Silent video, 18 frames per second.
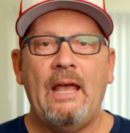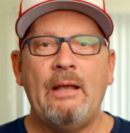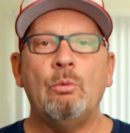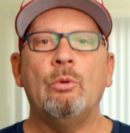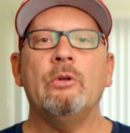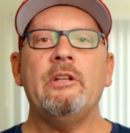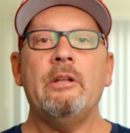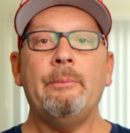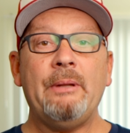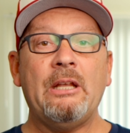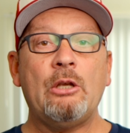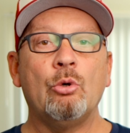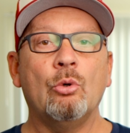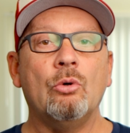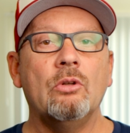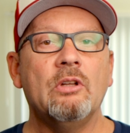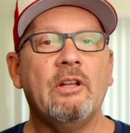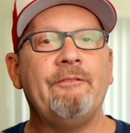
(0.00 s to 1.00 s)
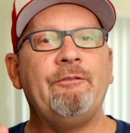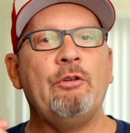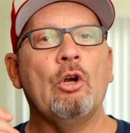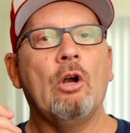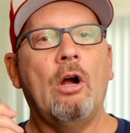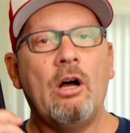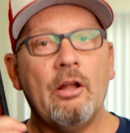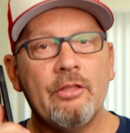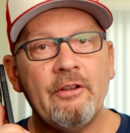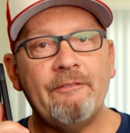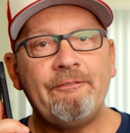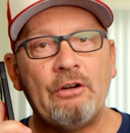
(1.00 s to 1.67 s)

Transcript: Hey, wouldn't it be cool if you're on the